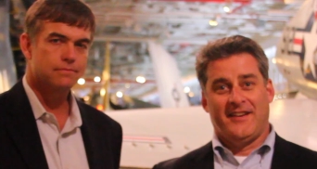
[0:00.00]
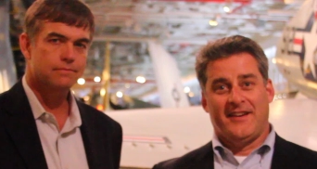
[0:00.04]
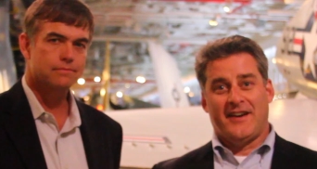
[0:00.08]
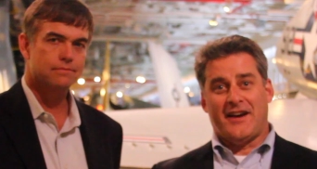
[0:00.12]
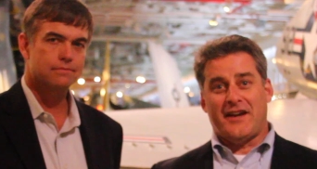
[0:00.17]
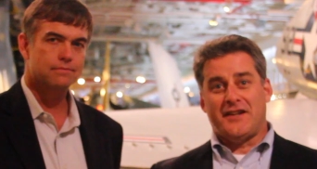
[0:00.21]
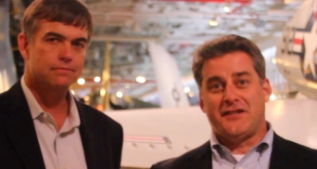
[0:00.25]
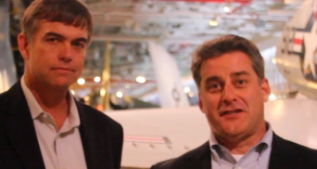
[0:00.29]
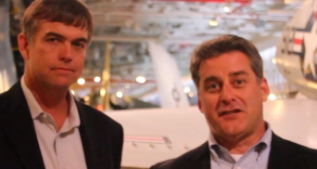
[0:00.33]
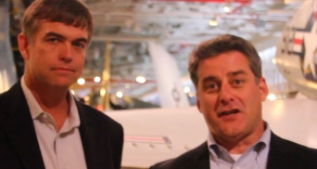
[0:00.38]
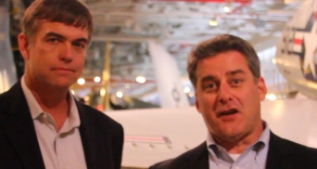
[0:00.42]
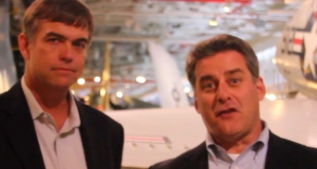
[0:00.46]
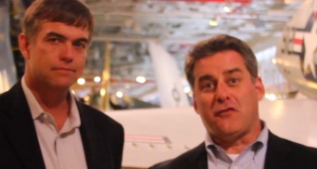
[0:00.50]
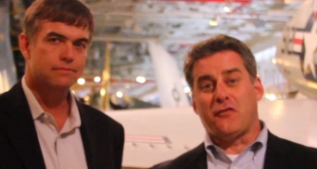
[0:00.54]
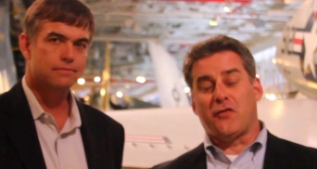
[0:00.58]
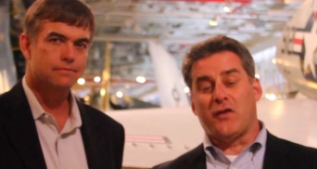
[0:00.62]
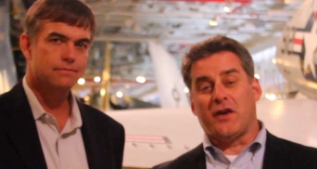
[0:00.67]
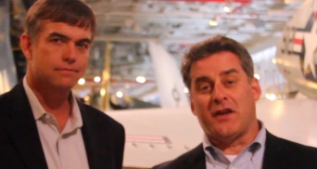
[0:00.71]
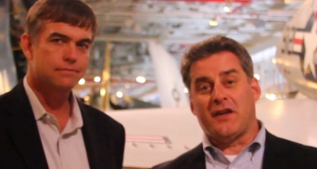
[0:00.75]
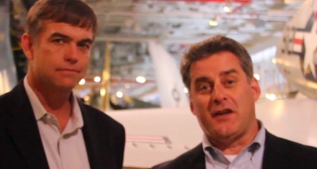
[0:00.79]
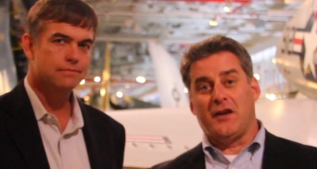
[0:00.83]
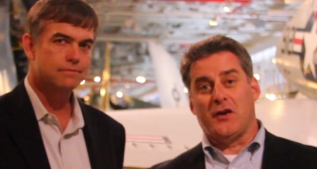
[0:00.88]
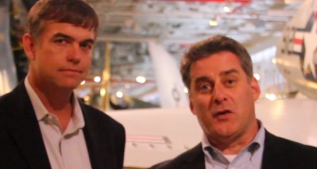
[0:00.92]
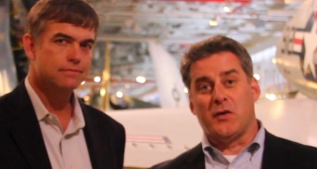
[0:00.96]
Speaker 1: Hi, Jeff
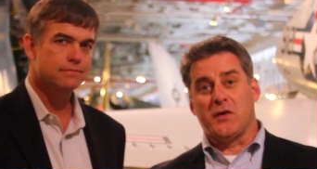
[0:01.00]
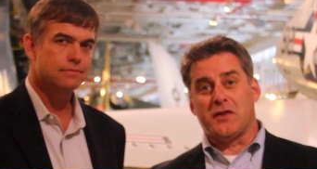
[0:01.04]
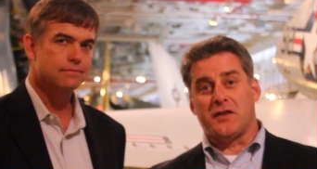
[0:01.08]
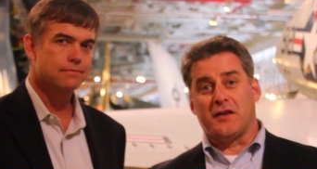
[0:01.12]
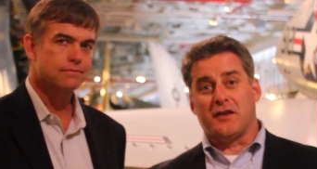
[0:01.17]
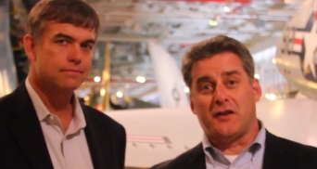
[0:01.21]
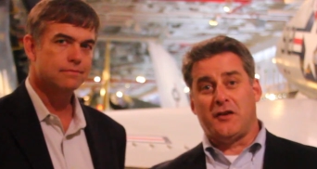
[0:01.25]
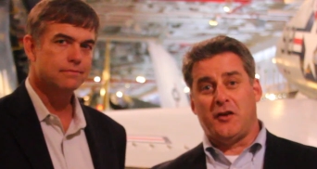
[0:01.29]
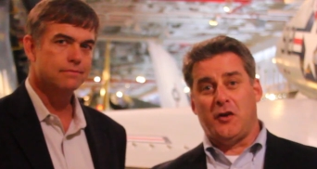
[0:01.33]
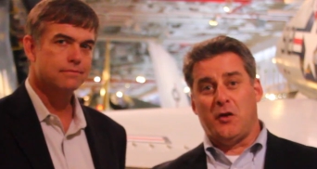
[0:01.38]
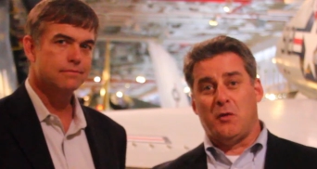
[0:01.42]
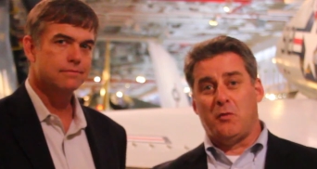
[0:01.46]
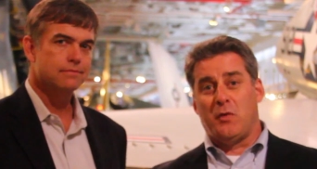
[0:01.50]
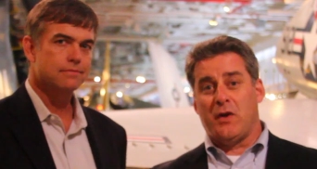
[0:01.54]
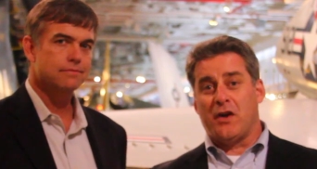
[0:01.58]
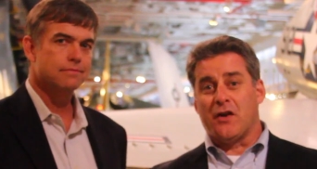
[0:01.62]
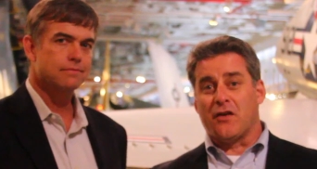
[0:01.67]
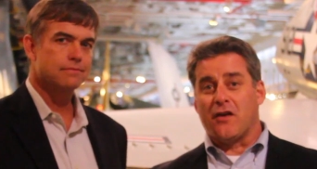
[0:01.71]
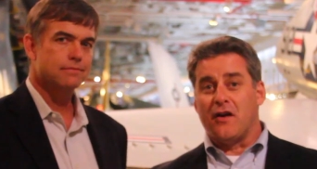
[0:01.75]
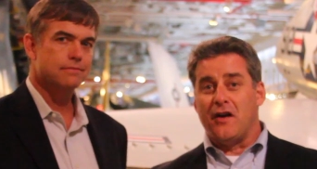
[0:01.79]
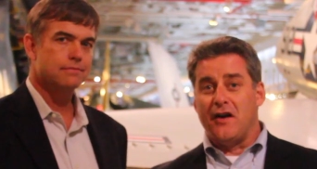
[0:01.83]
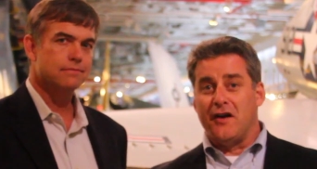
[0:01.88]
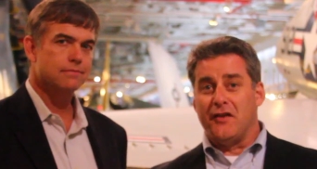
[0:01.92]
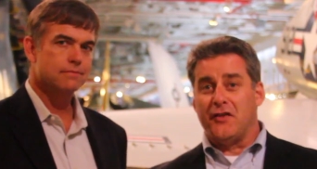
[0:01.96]
Frick here with theCUBE. We
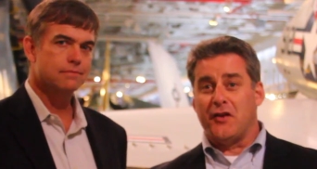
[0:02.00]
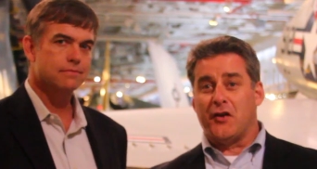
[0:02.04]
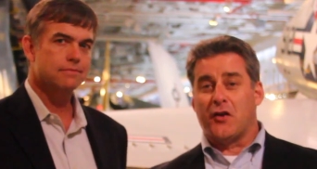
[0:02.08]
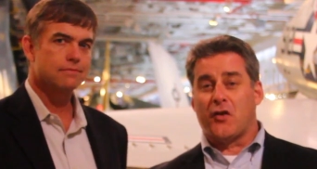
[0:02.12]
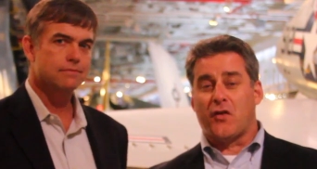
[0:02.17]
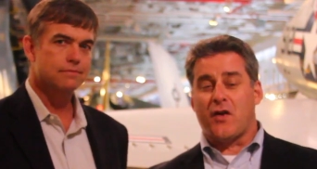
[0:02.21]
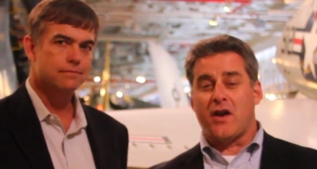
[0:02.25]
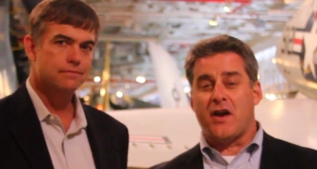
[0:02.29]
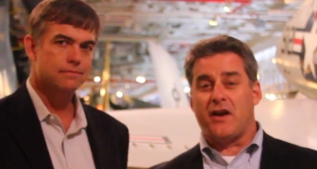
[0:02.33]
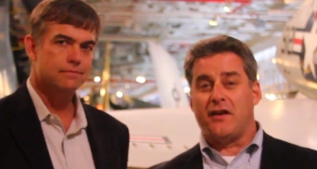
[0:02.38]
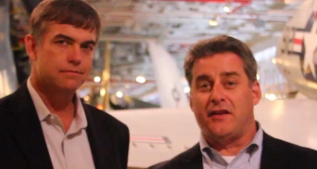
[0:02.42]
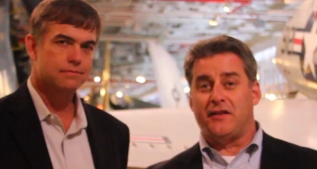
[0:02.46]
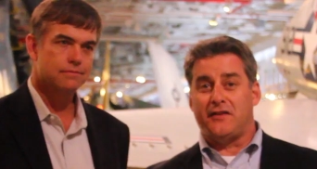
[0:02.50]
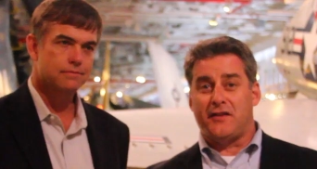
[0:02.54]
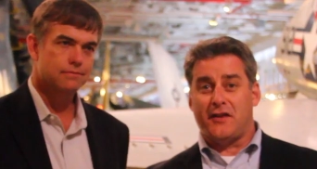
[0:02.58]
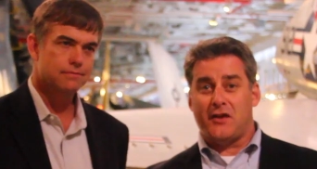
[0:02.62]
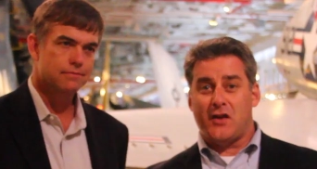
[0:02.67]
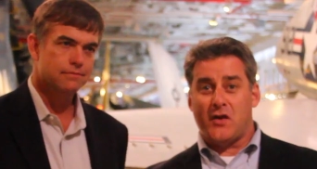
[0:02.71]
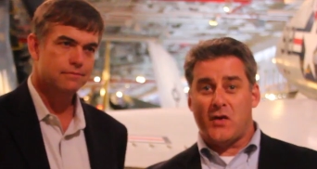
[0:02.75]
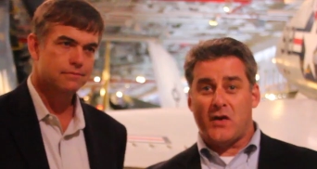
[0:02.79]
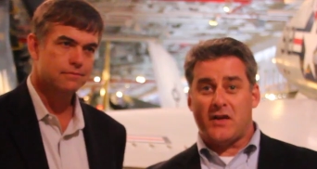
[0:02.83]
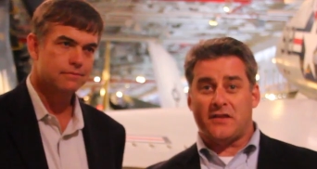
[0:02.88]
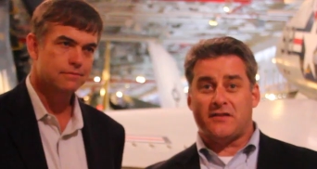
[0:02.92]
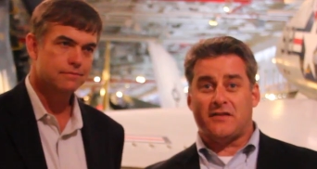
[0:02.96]
are on the ground at the
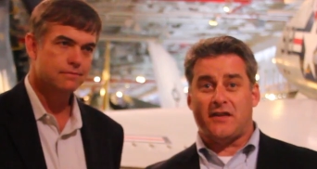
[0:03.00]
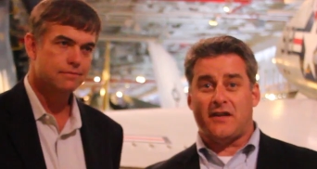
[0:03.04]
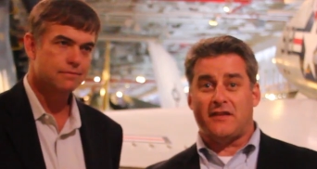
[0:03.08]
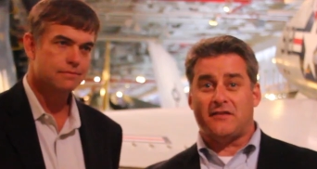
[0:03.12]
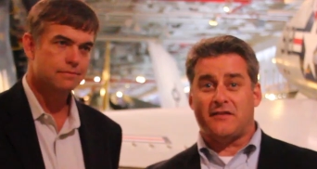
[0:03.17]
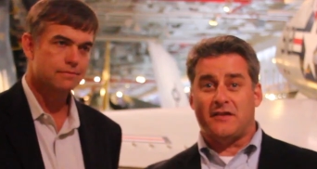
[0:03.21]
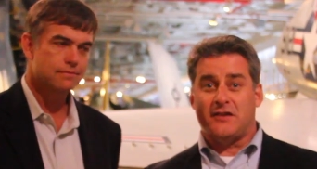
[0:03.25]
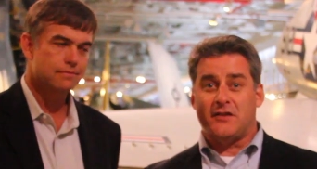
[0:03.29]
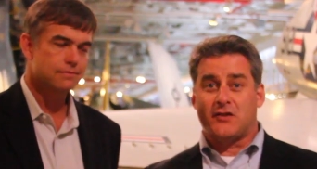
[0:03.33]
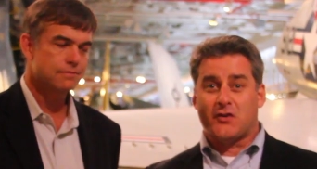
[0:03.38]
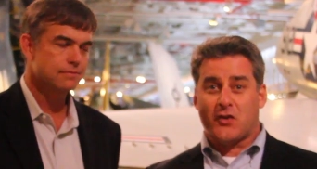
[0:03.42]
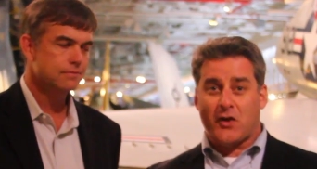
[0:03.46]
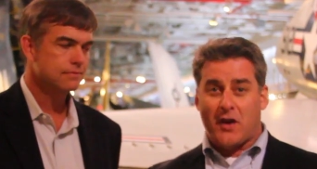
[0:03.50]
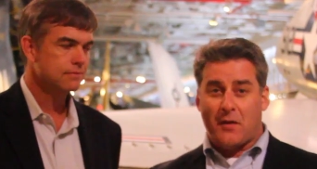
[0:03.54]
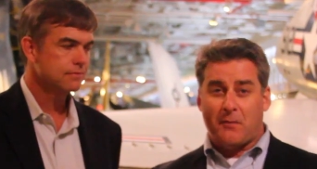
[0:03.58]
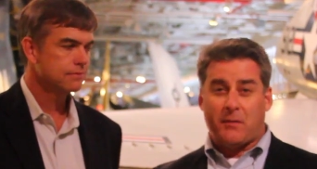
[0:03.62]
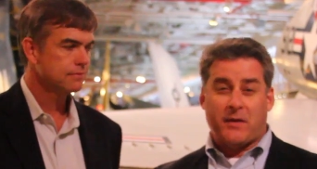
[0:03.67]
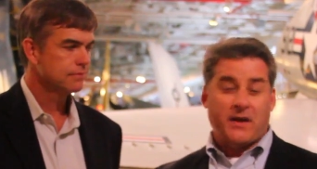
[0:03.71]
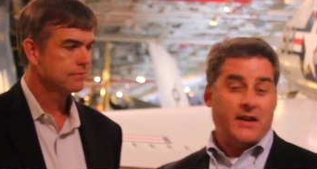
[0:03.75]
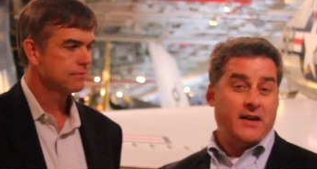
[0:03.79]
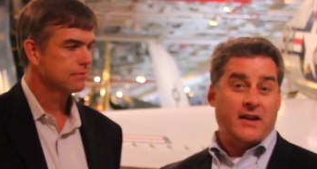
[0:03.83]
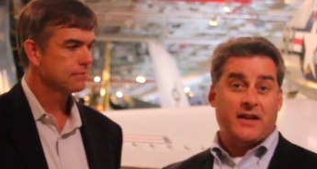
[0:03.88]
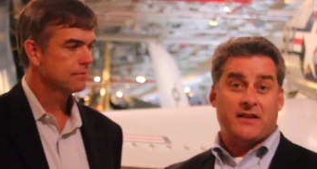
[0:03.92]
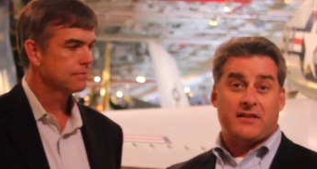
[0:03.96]
U S S
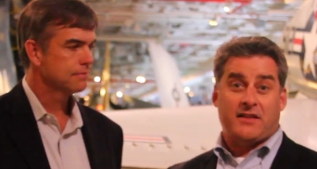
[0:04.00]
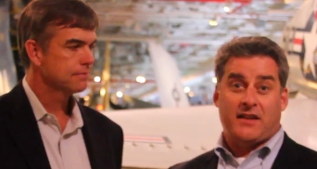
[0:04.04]
Intrepid at